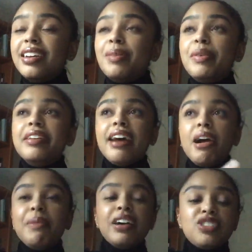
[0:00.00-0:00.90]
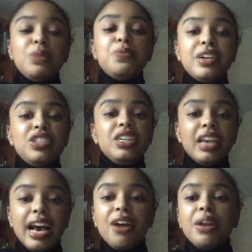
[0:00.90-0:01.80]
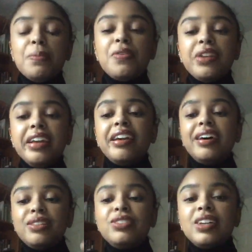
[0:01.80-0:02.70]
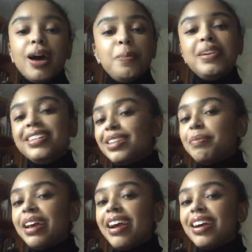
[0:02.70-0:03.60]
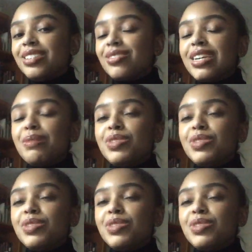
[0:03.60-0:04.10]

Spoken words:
but now I'm actually branching out and putting other toppings on my ice cream.